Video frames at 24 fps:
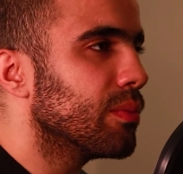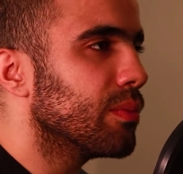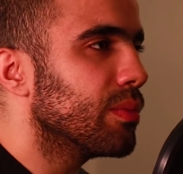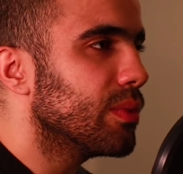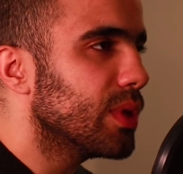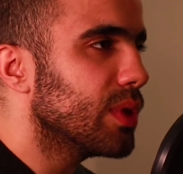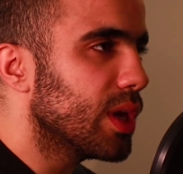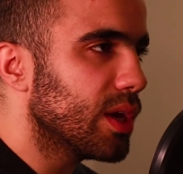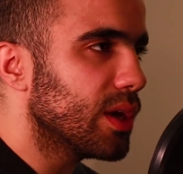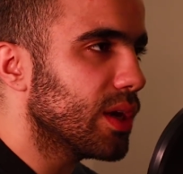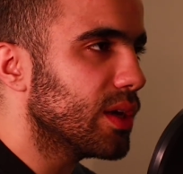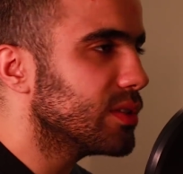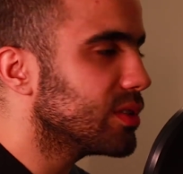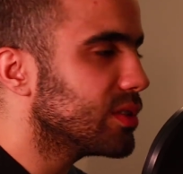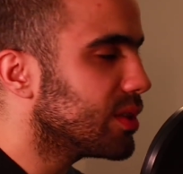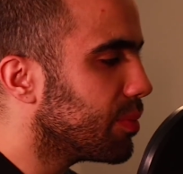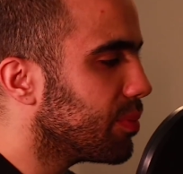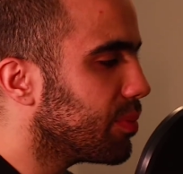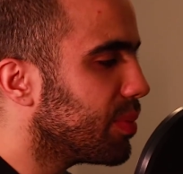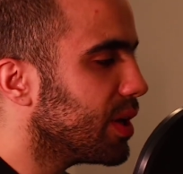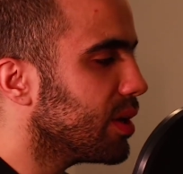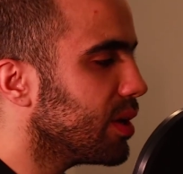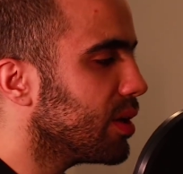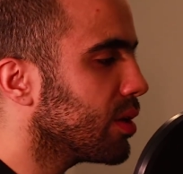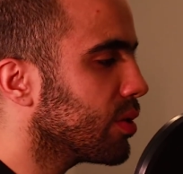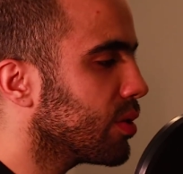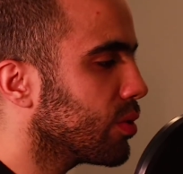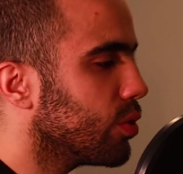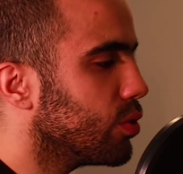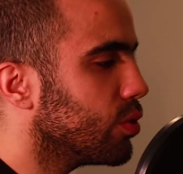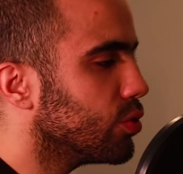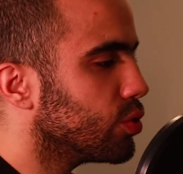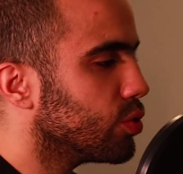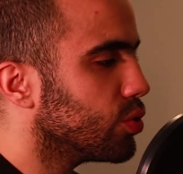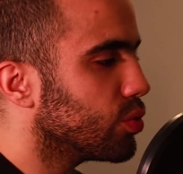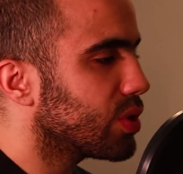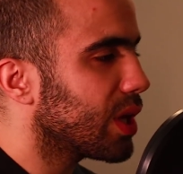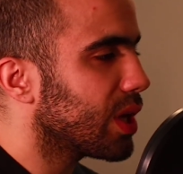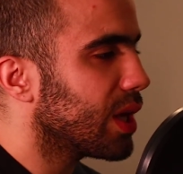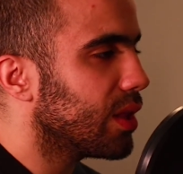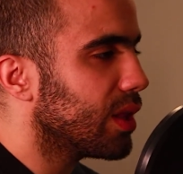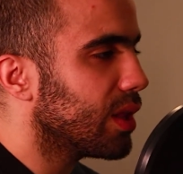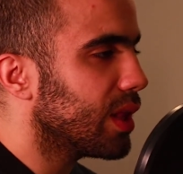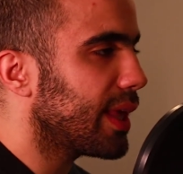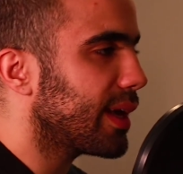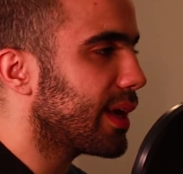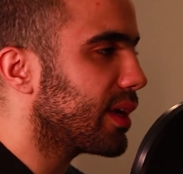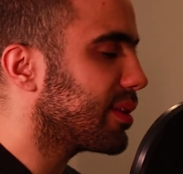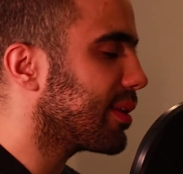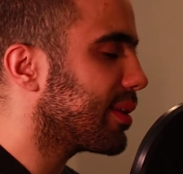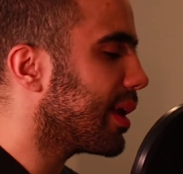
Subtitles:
them. Yeah, he's debating those who tell